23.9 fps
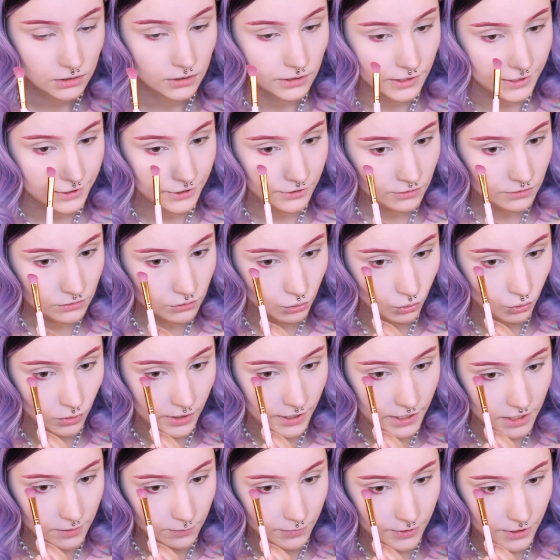I don't know
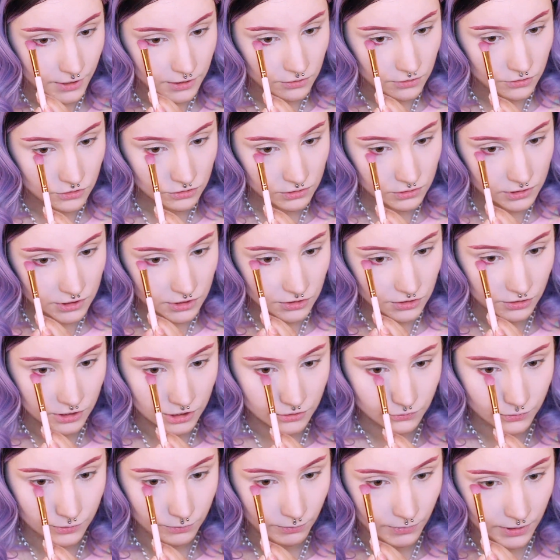why, but I usually
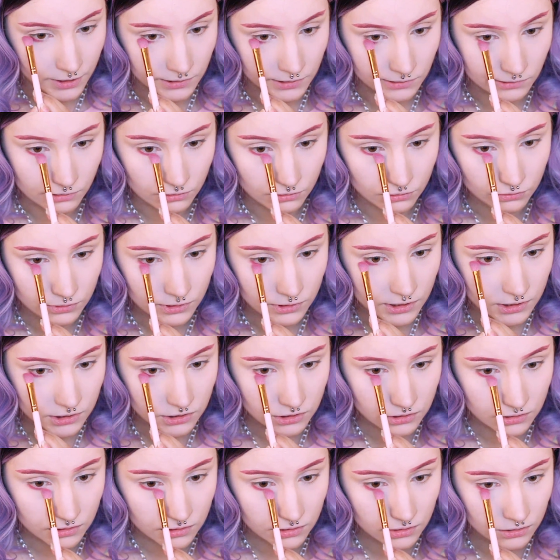start with my low
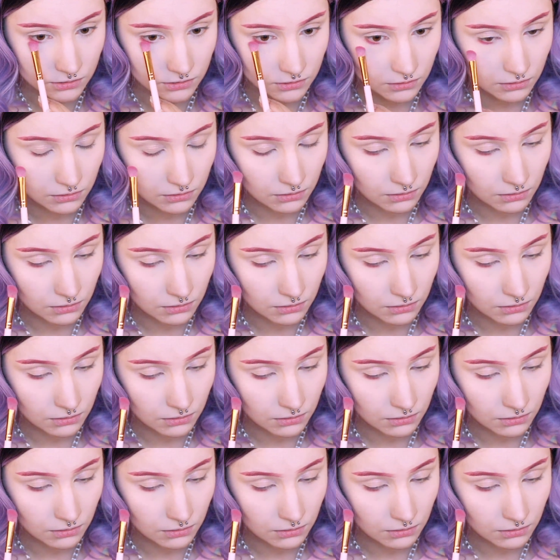lash line.